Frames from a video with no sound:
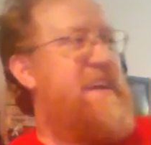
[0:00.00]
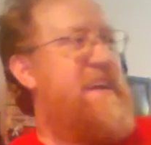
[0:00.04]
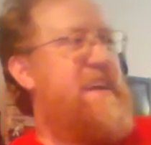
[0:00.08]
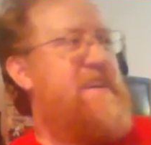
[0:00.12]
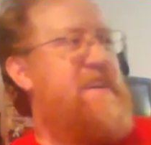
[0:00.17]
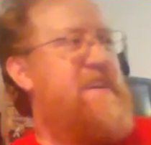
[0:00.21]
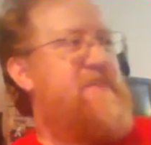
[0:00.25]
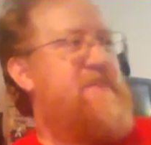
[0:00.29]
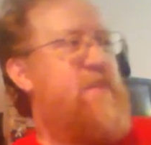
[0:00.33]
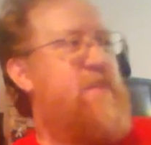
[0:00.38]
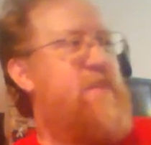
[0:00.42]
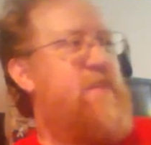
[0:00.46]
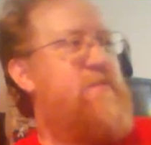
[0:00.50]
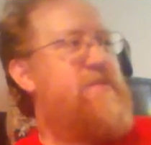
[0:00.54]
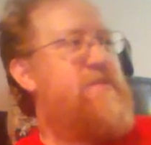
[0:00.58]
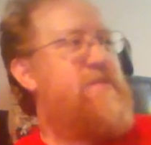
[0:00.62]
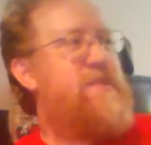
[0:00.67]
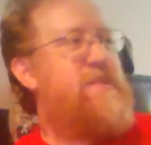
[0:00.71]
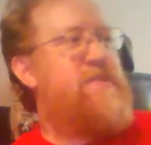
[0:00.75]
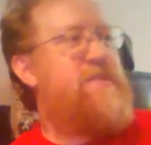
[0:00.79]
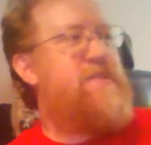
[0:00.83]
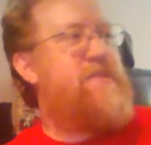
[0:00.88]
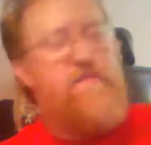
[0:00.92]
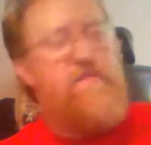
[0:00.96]
it's almost
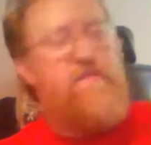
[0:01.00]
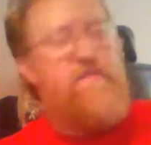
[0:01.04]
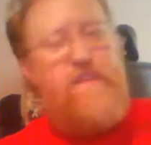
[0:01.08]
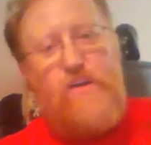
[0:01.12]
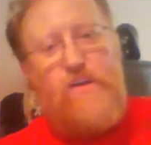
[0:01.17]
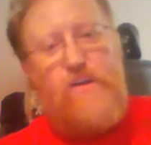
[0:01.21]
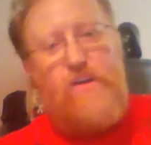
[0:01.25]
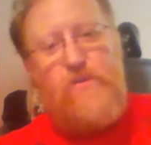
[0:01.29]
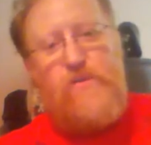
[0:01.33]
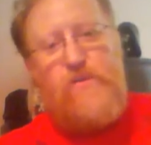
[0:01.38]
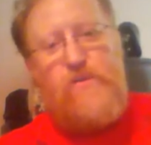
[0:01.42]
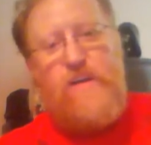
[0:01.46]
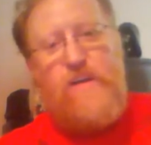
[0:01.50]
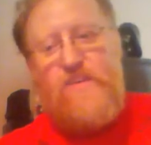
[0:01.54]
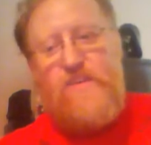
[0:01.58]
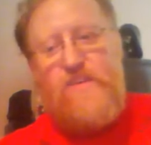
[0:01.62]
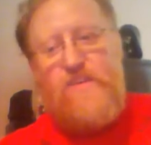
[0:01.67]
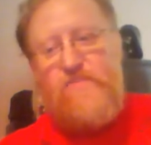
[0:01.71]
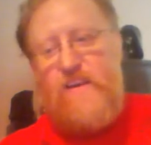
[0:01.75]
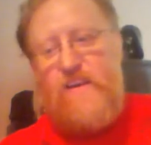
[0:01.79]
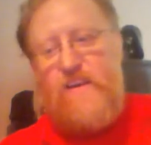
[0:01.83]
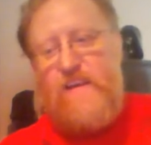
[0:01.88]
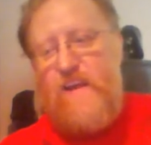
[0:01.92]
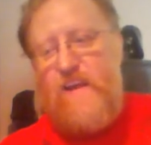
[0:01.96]
easier to thank all you guys
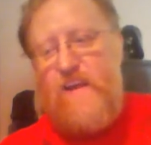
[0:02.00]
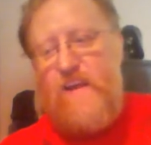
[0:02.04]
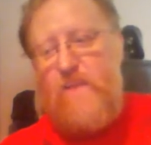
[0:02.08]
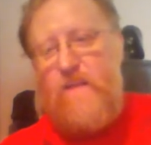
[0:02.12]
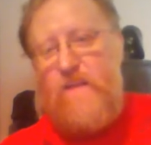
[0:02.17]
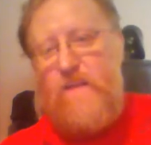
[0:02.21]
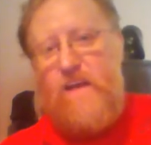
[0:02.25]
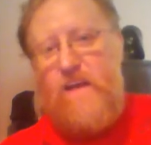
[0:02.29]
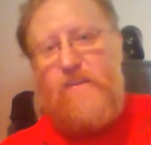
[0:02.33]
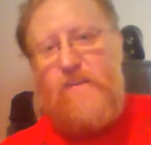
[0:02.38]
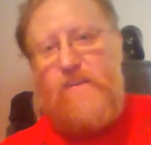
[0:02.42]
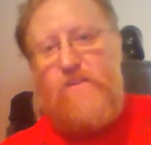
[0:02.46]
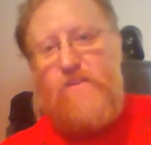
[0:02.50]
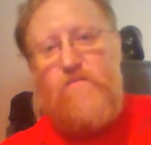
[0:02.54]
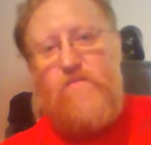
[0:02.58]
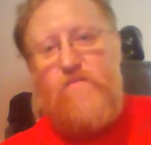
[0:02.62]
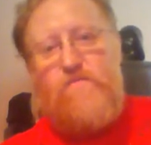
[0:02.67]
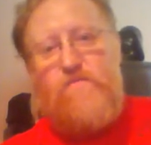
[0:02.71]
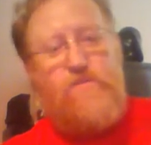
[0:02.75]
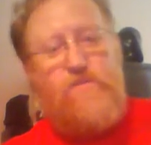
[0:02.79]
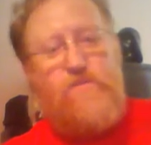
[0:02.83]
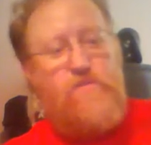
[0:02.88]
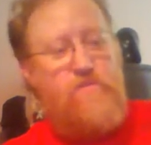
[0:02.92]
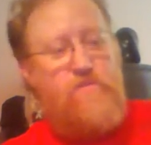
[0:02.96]
right now. I mean, I could go
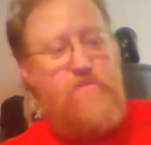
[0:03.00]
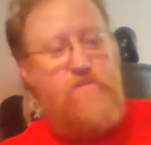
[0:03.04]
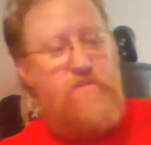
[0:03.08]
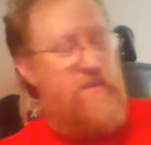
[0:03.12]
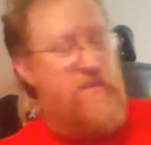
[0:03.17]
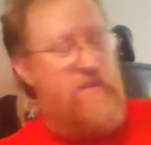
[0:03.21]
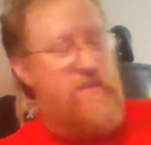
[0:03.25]
through